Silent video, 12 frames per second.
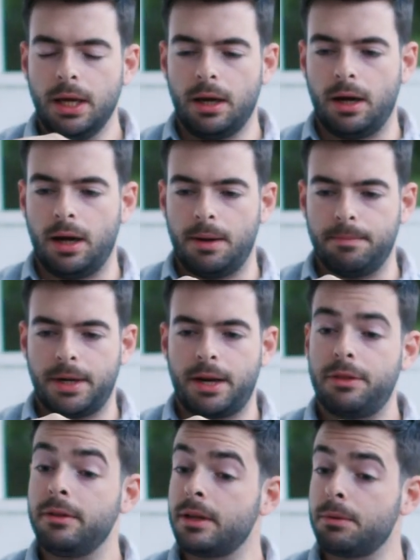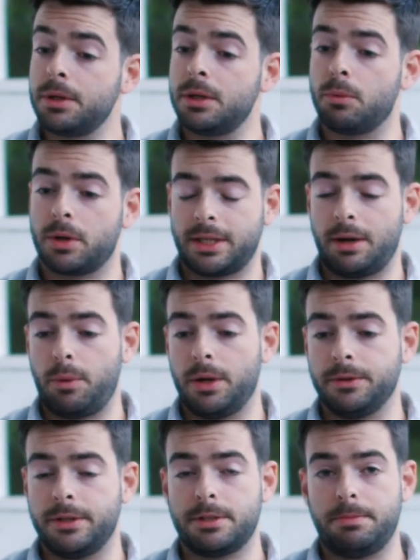Um, and I think that really worked out
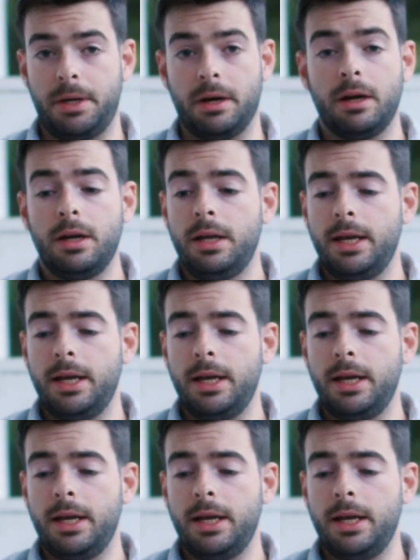well in this beer.